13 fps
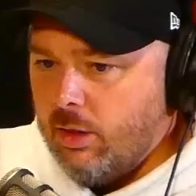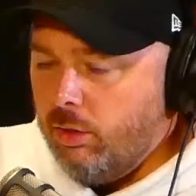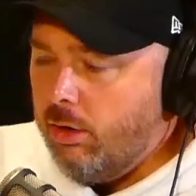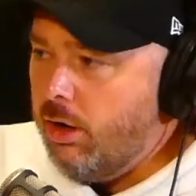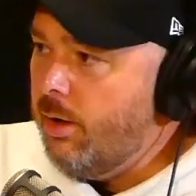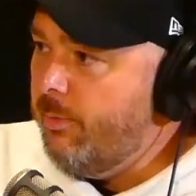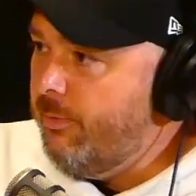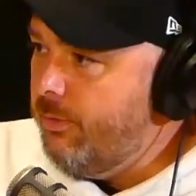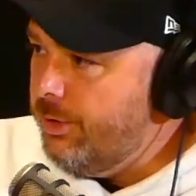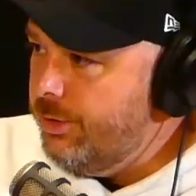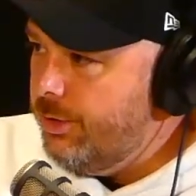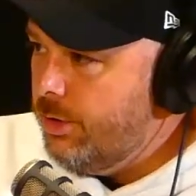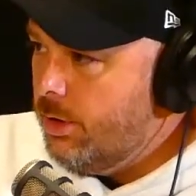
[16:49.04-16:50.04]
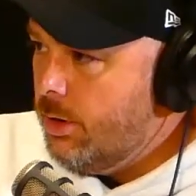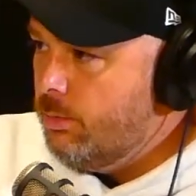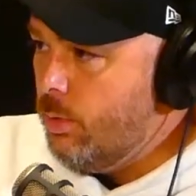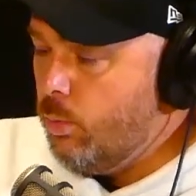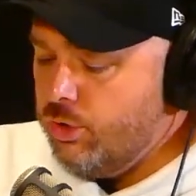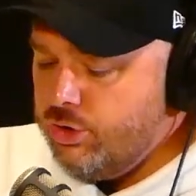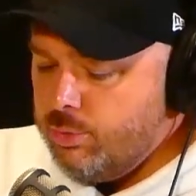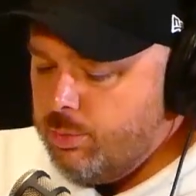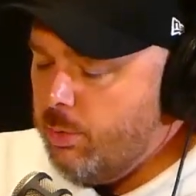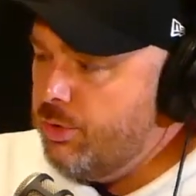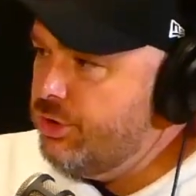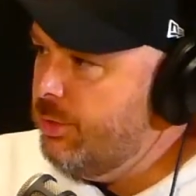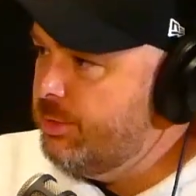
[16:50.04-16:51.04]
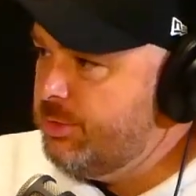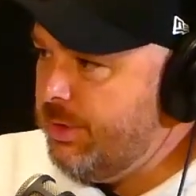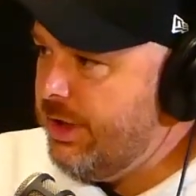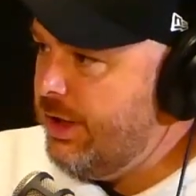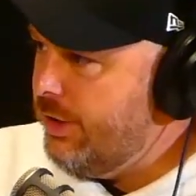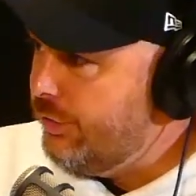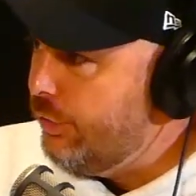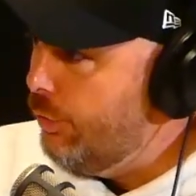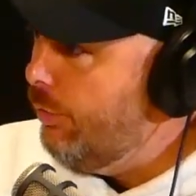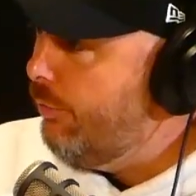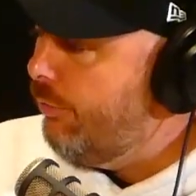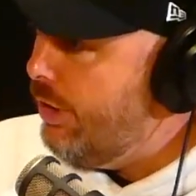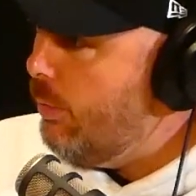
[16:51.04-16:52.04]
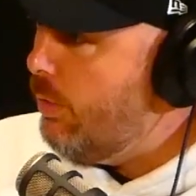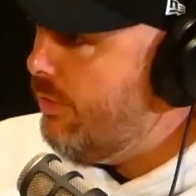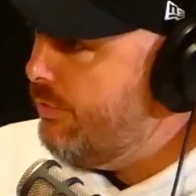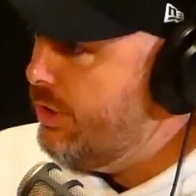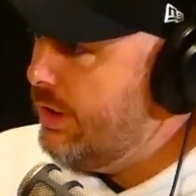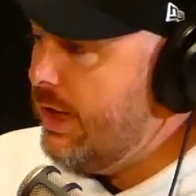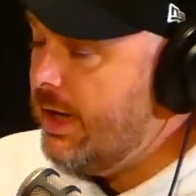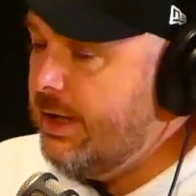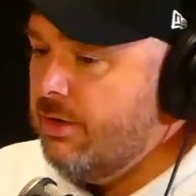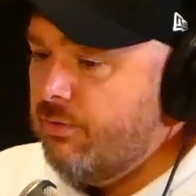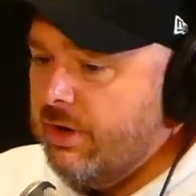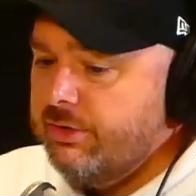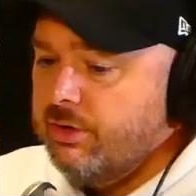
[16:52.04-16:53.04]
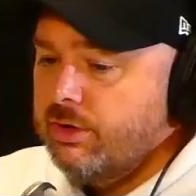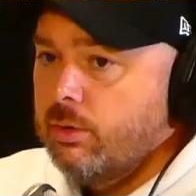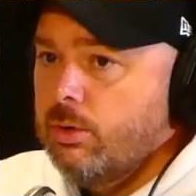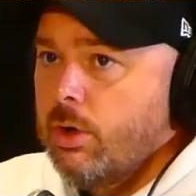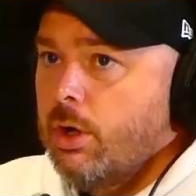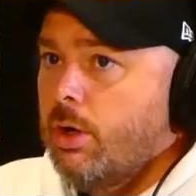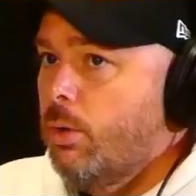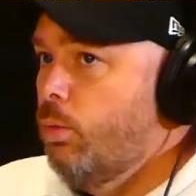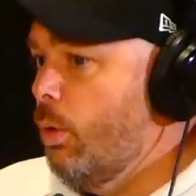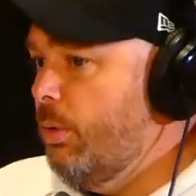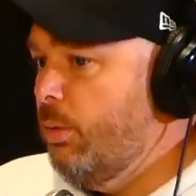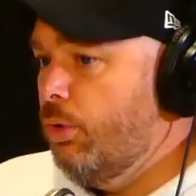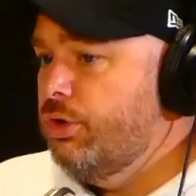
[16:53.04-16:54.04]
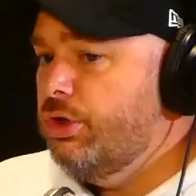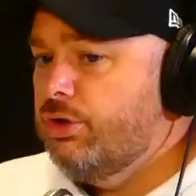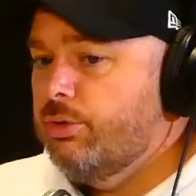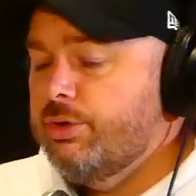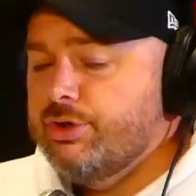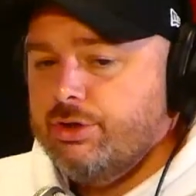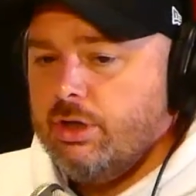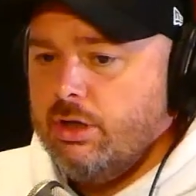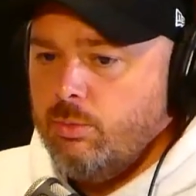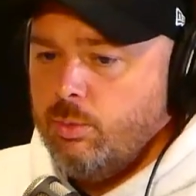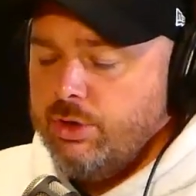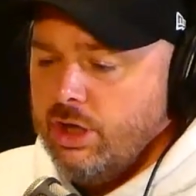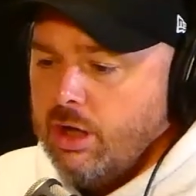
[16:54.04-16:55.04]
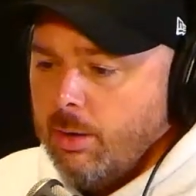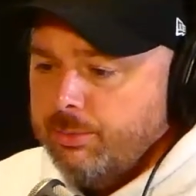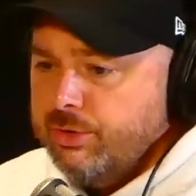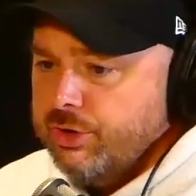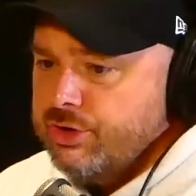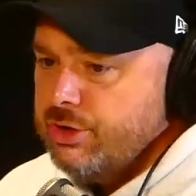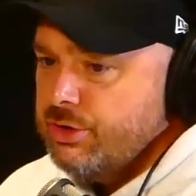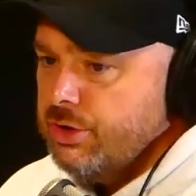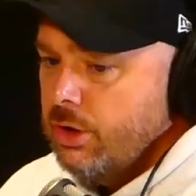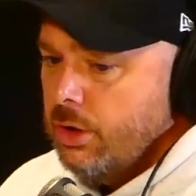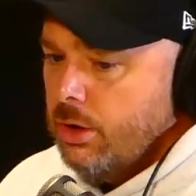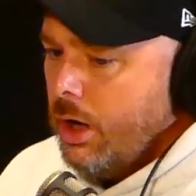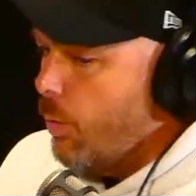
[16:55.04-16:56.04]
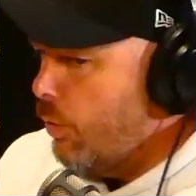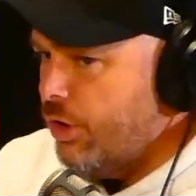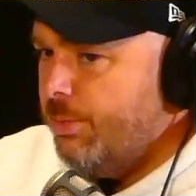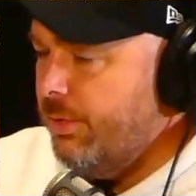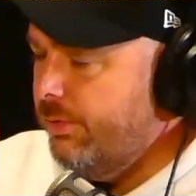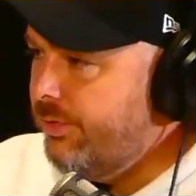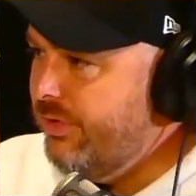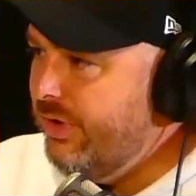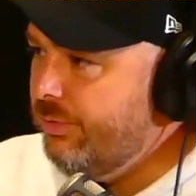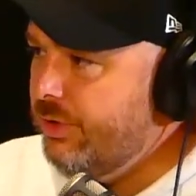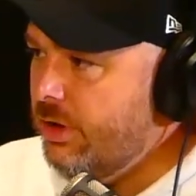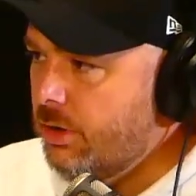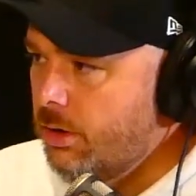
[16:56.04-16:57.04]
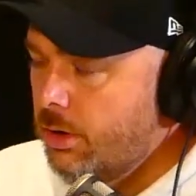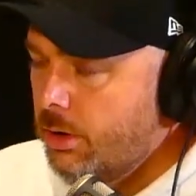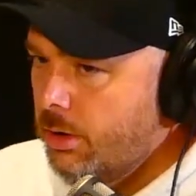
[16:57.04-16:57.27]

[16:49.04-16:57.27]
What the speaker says: a lot up front, but once you split into 2 or 3, whatever you can, and rent it. Now, what we want you to do is, like, when you come to us, is I want to build 3 on there.